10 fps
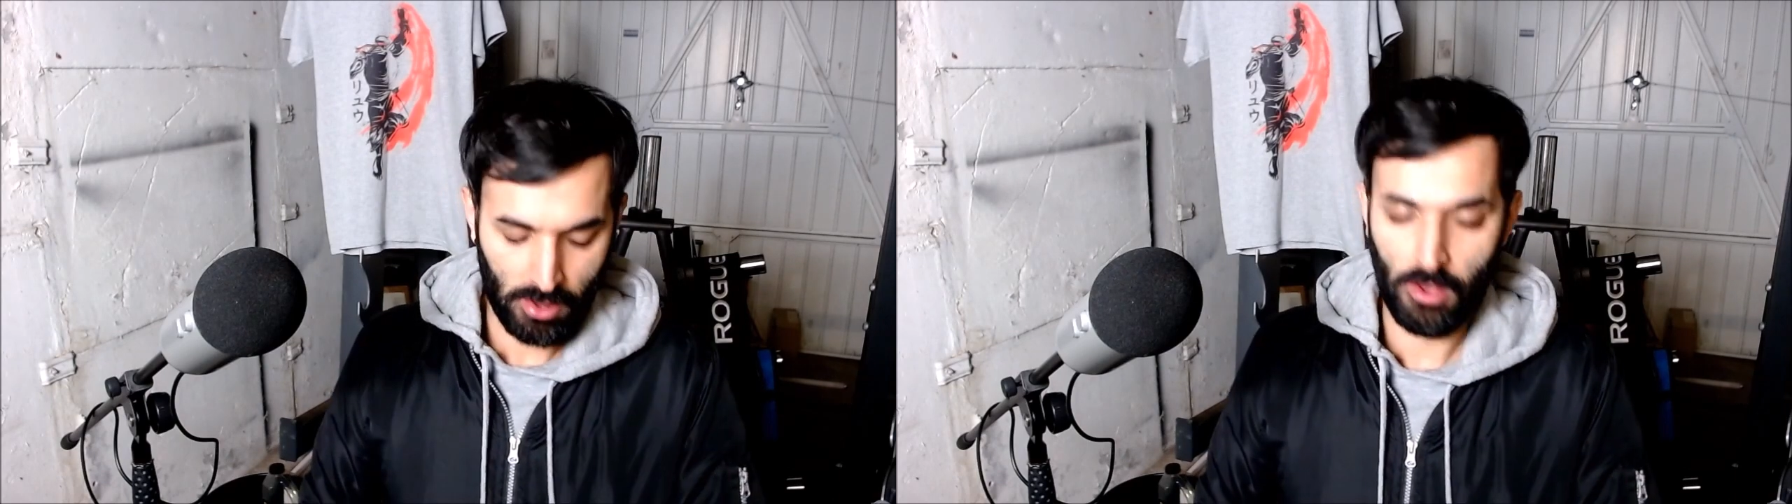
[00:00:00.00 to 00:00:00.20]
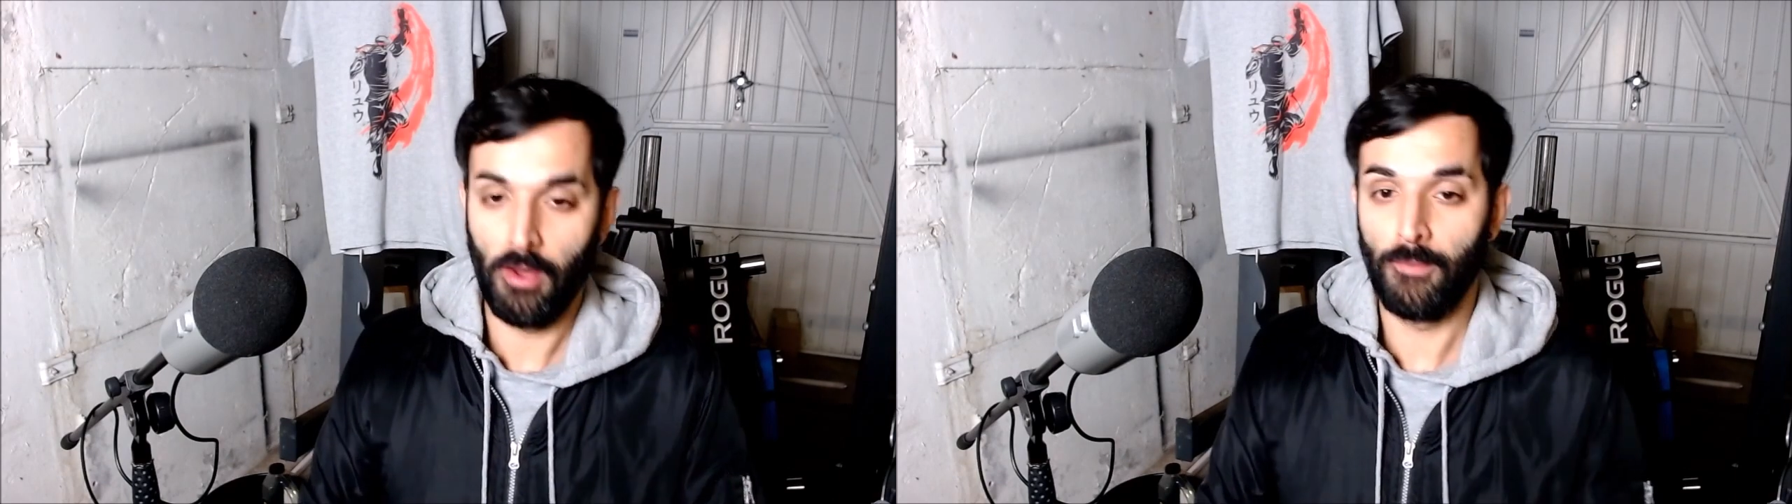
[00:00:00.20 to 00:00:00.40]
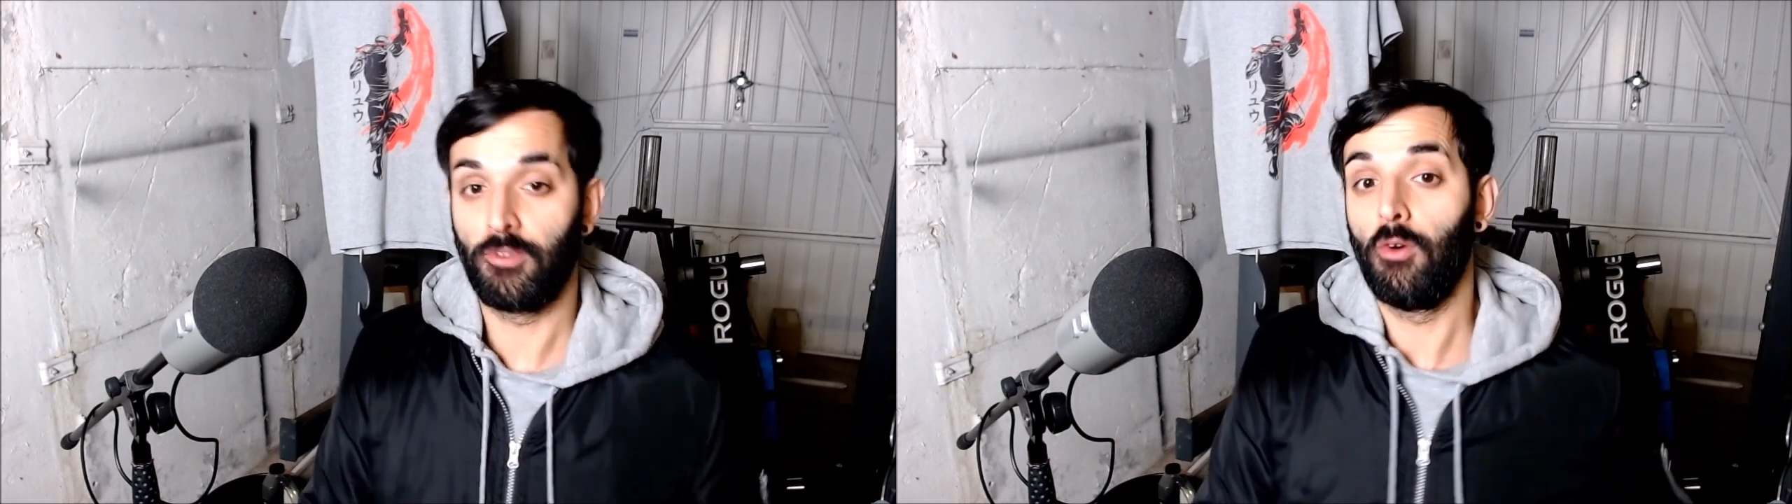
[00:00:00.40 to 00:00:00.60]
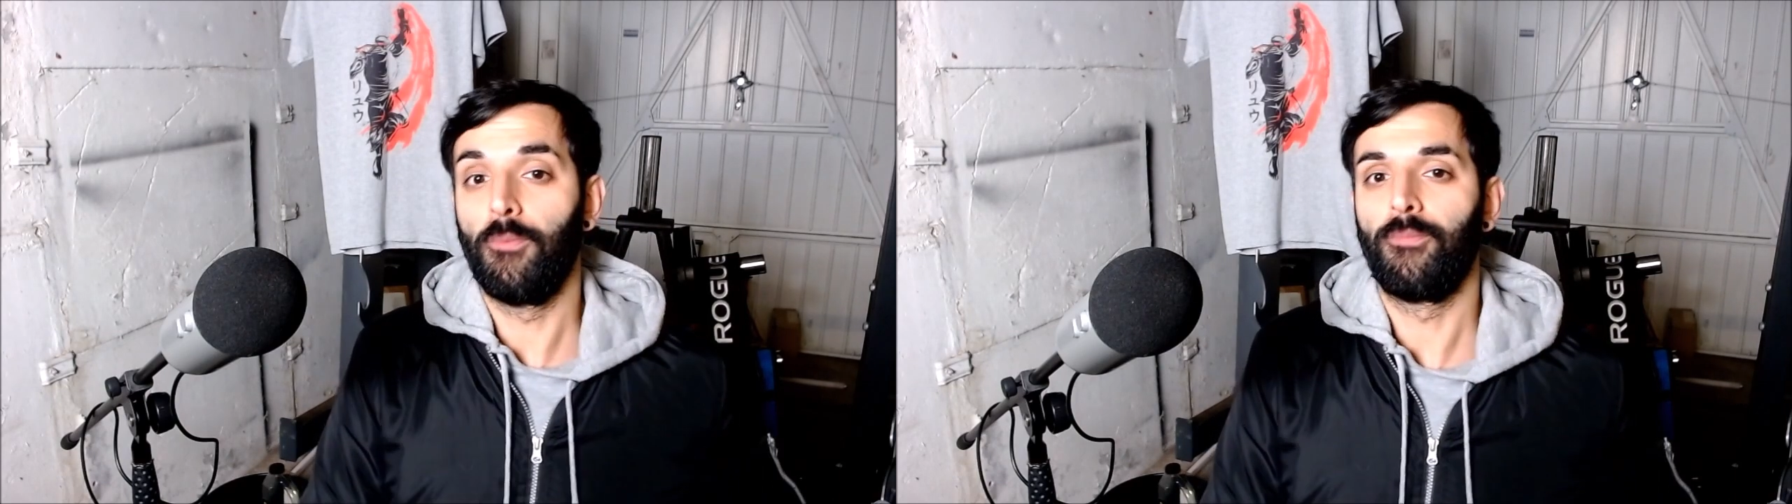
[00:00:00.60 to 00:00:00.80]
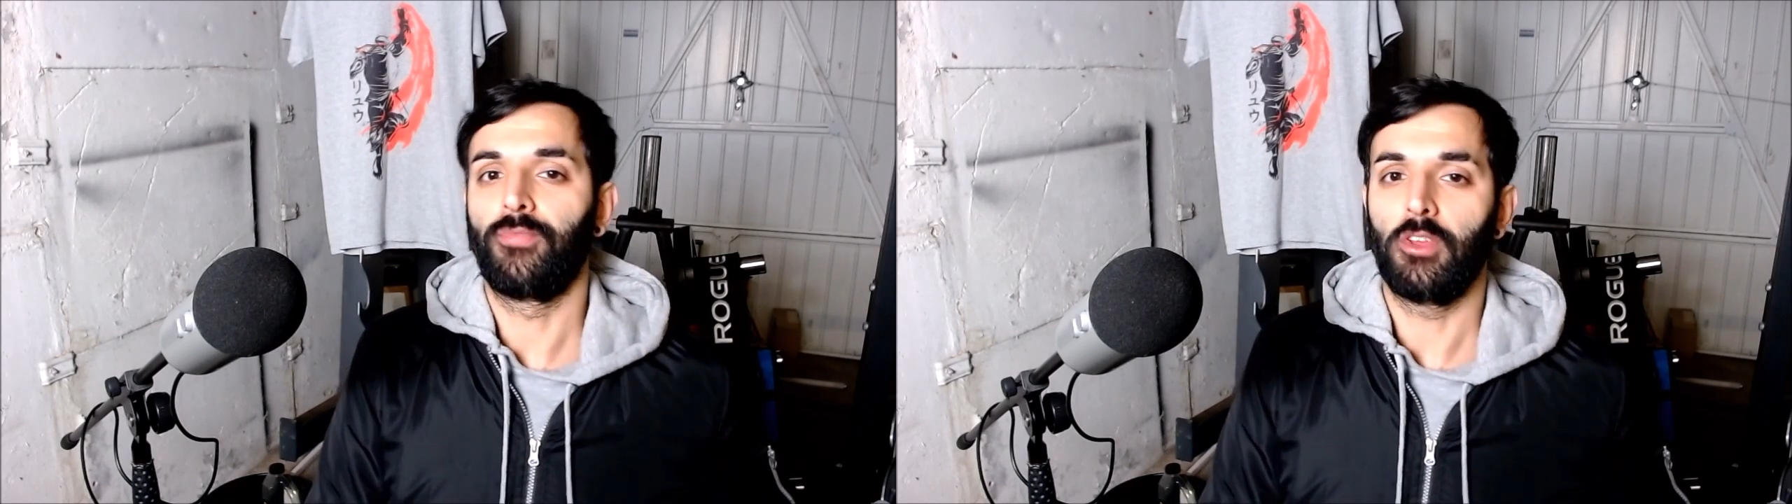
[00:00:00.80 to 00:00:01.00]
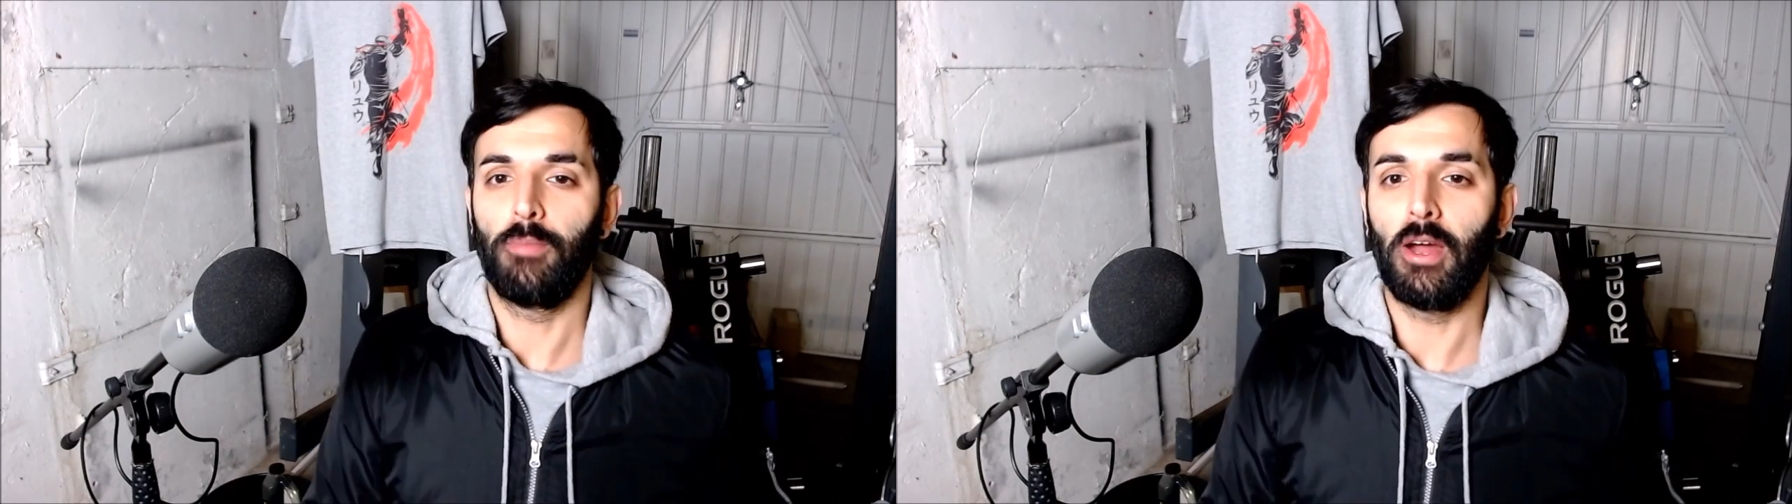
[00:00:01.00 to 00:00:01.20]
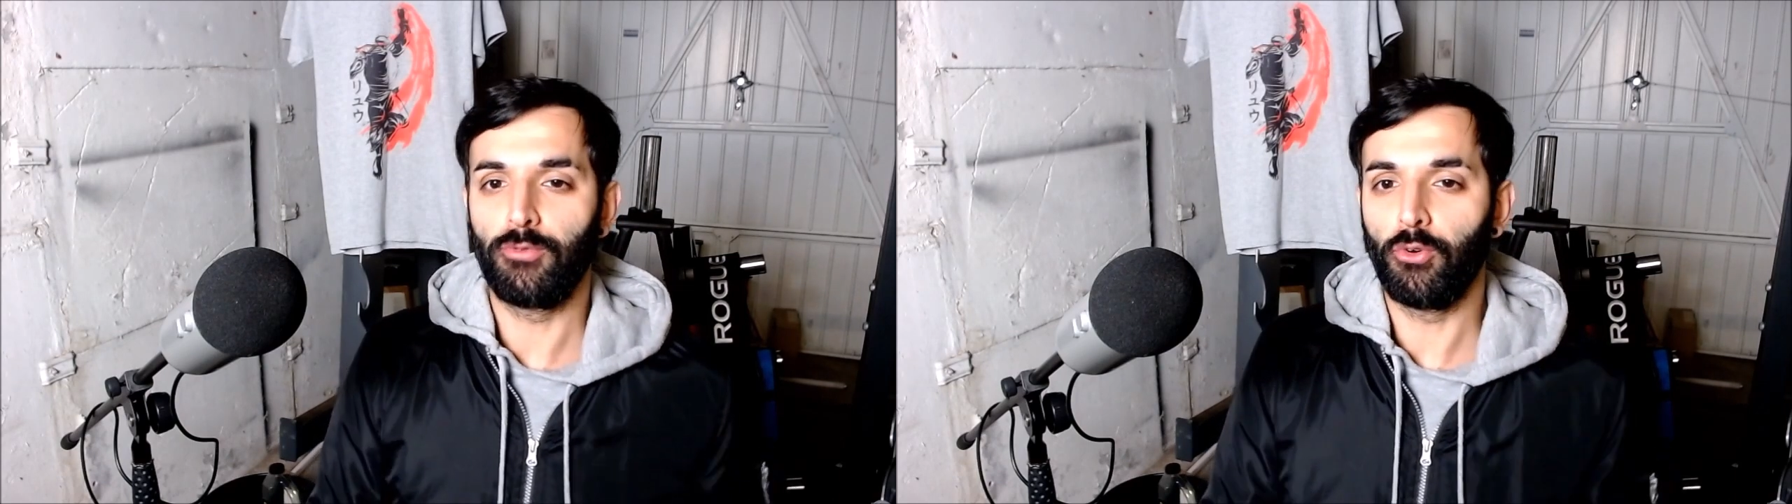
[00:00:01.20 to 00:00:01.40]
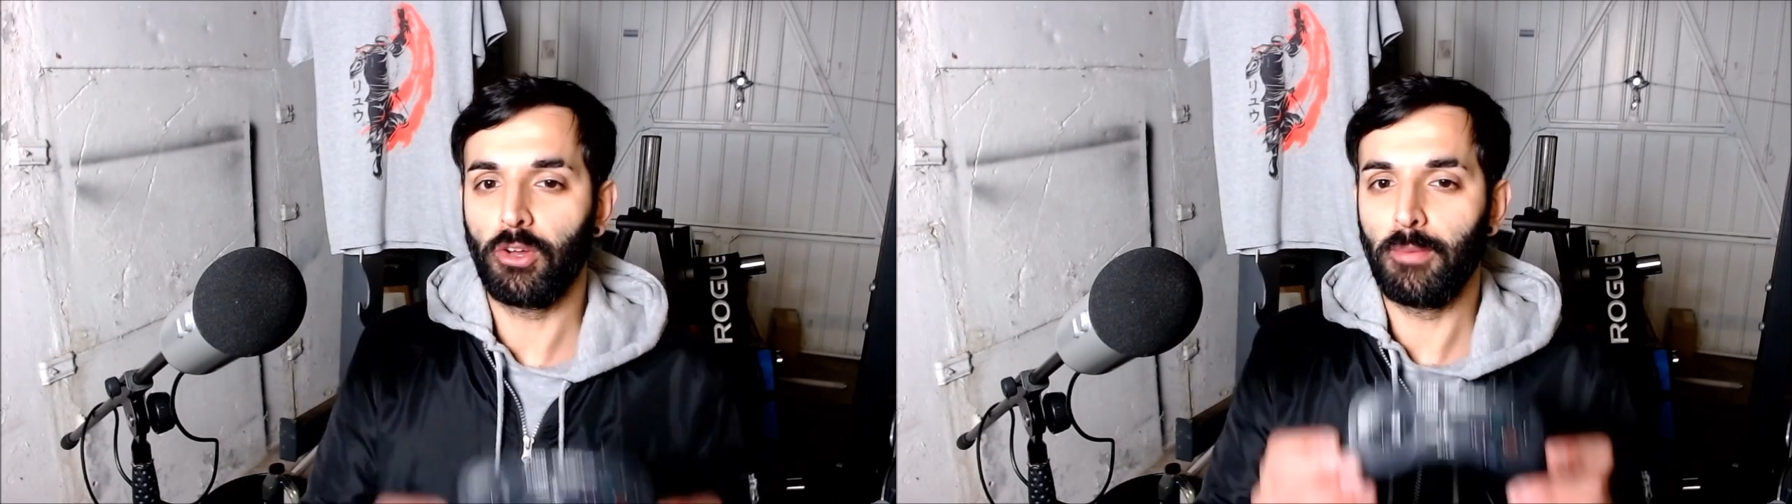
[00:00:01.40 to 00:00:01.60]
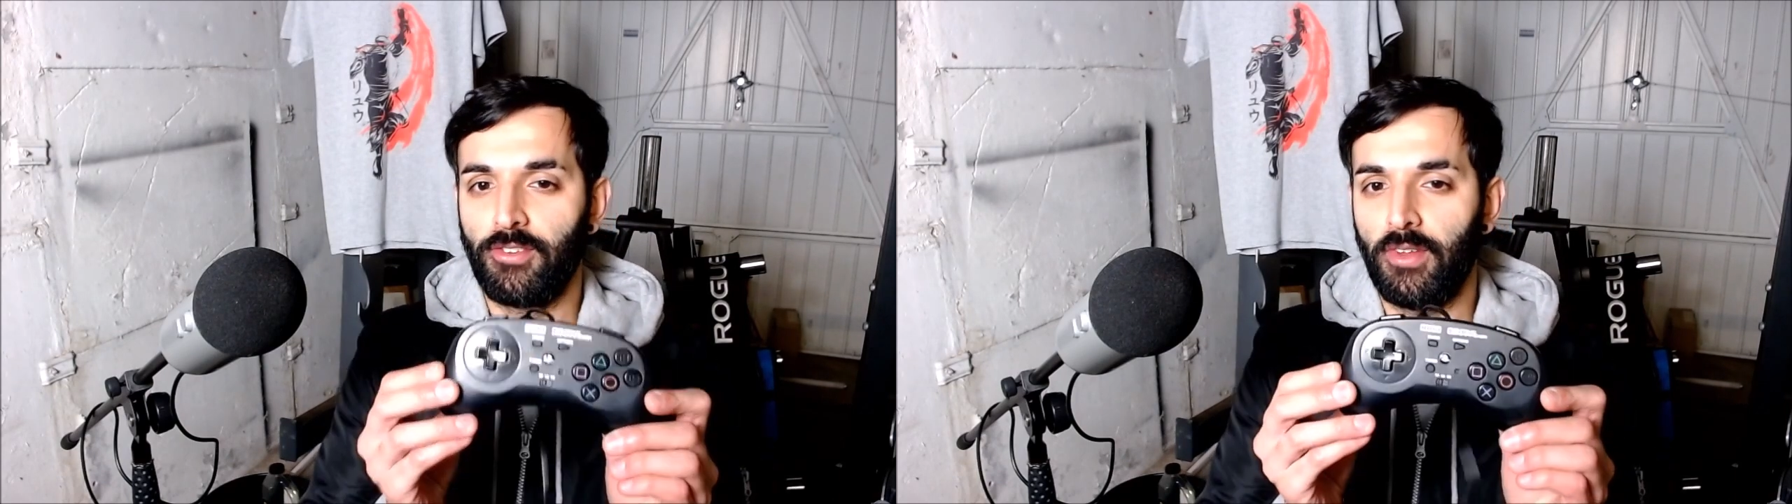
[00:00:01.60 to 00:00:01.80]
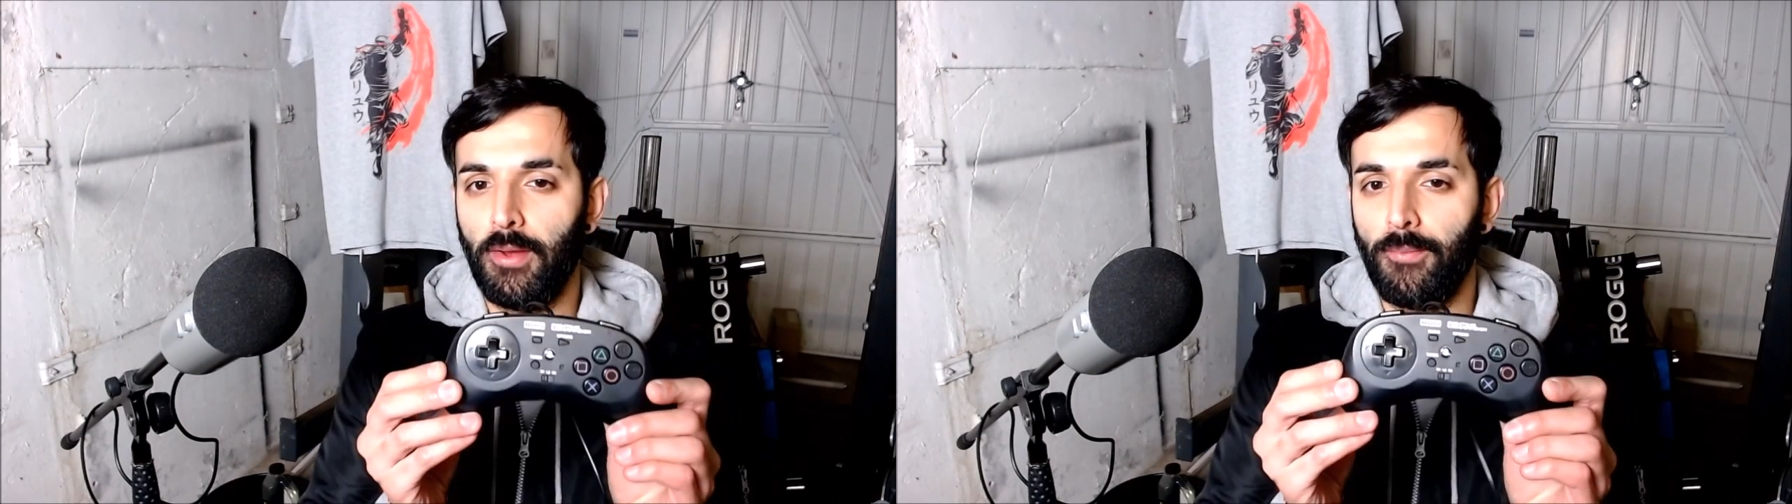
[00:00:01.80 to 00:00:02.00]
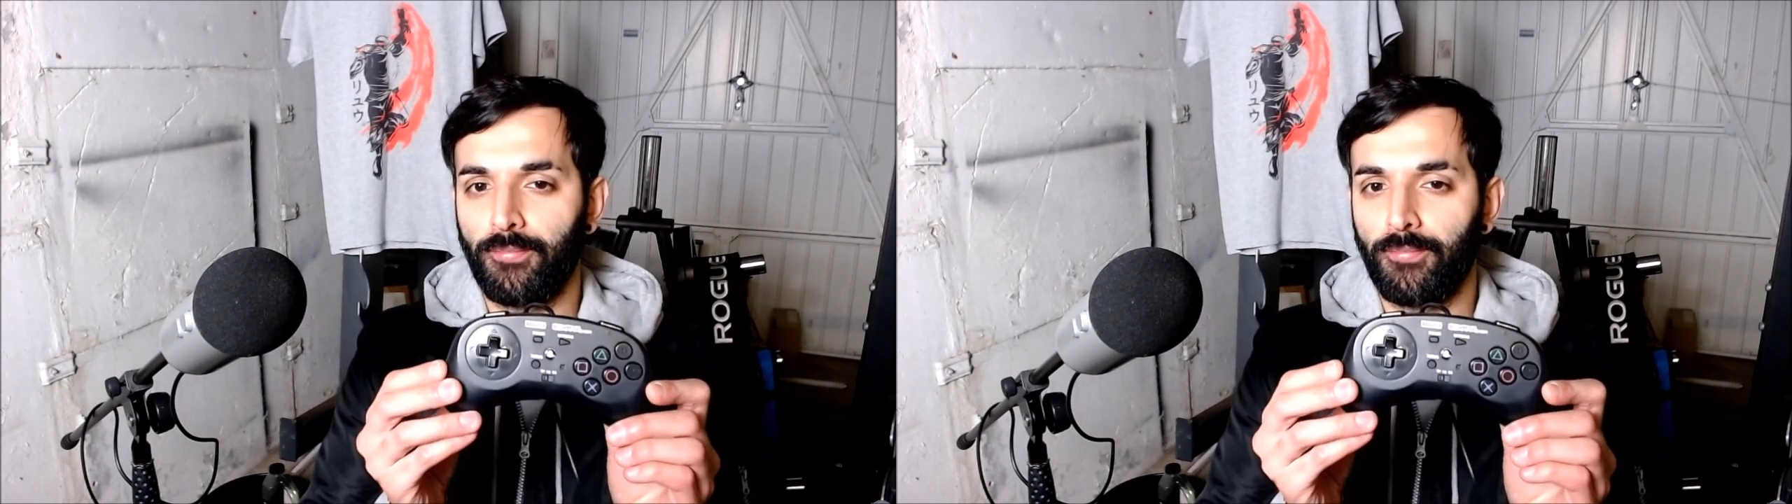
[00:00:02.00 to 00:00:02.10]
So, pads we're talking about today,